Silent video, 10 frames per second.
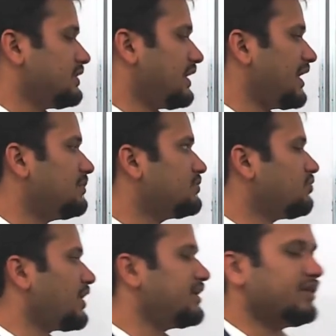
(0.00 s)
help to
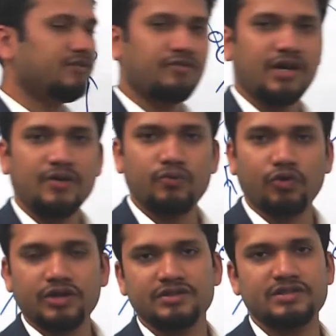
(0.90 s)
identify
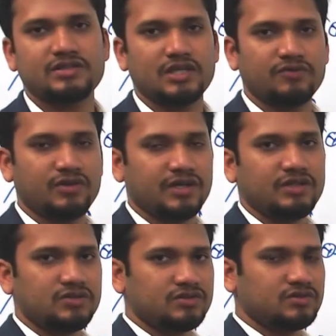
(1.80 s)
what the server
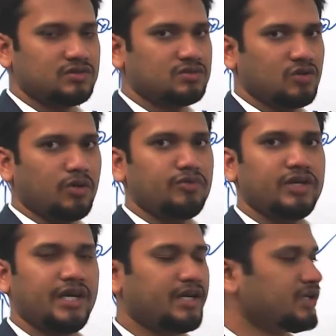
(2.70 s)
is
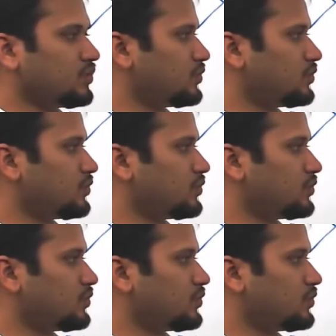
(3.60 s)
communicating to